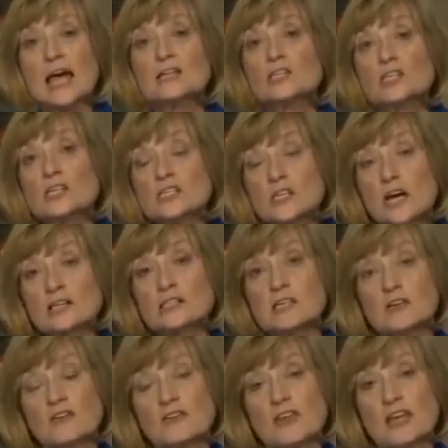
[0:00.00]
and she
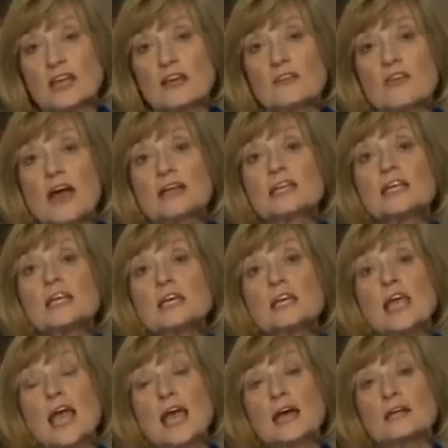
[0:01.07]
doesn't think that
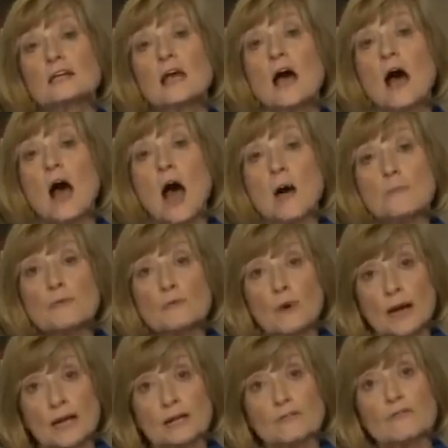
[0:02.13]
he can
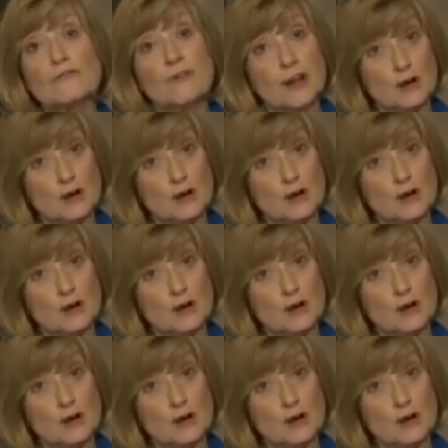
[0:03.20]
operate